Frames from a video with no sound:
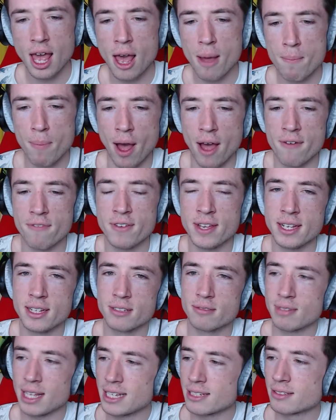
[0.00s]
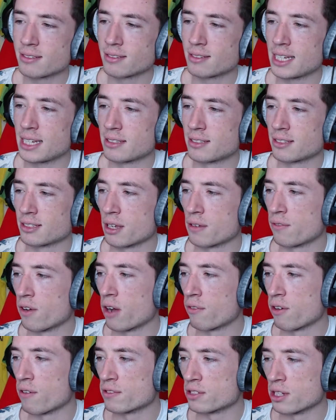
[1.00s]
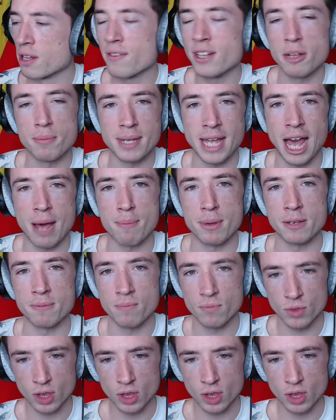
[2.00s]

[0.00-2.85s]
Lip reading: But I think decent season so far for Everton. I think they'll be happy.